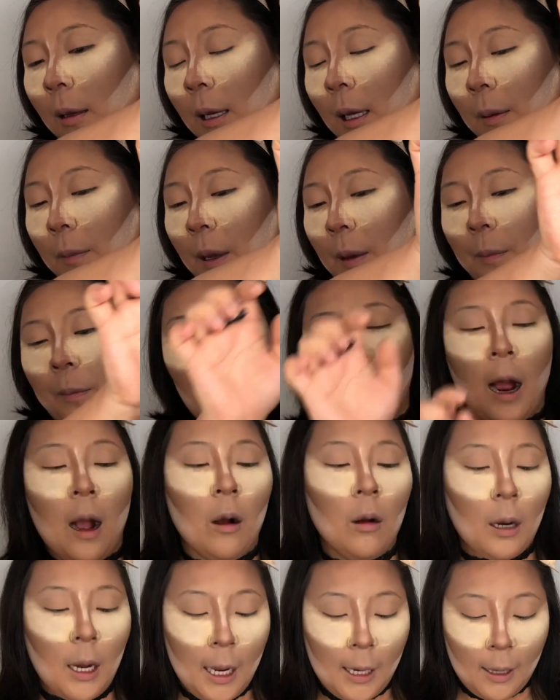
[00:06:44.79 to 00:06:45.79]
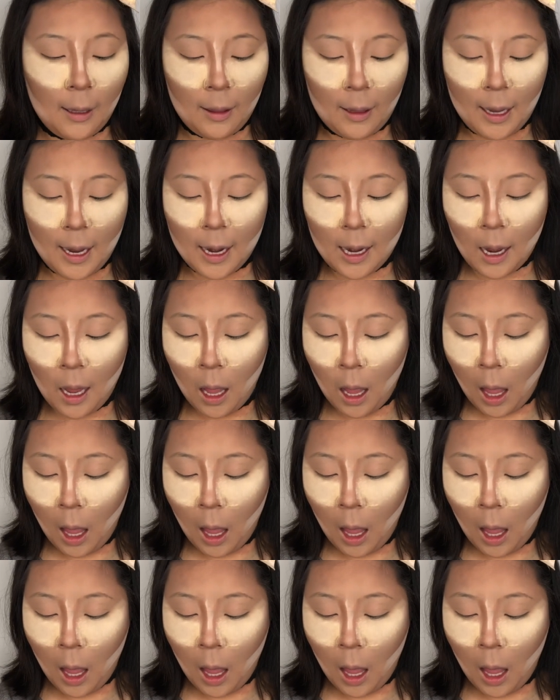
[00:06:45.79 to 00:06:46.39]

Gimme Brow kind of thing.